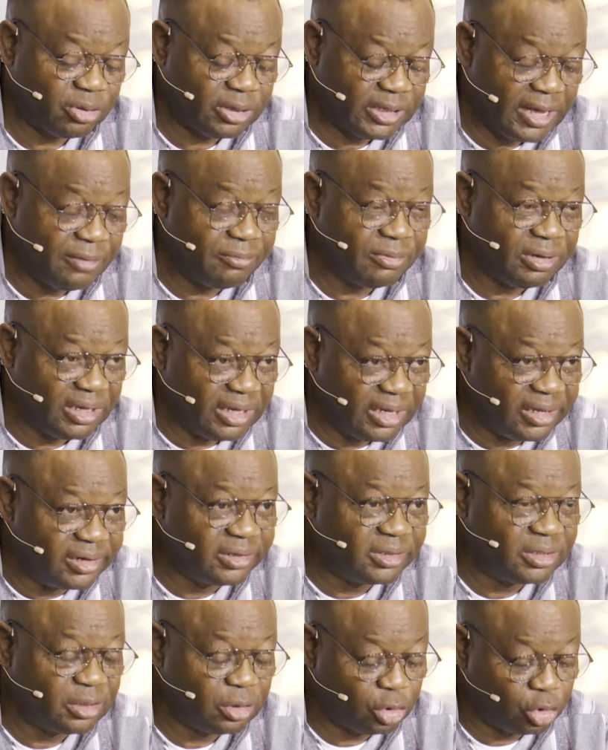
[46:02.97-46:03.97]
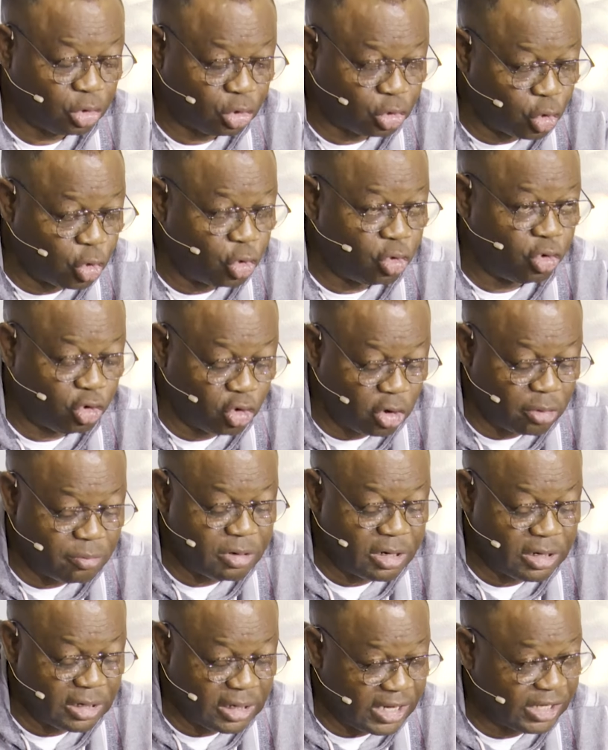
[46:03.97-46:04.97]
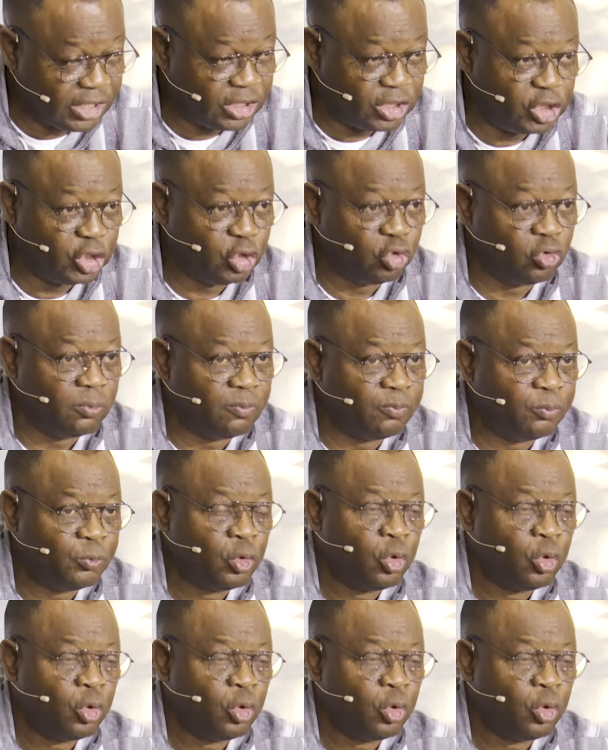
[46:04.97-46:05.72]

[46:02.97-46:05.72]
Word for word: self-guilt to dominate you.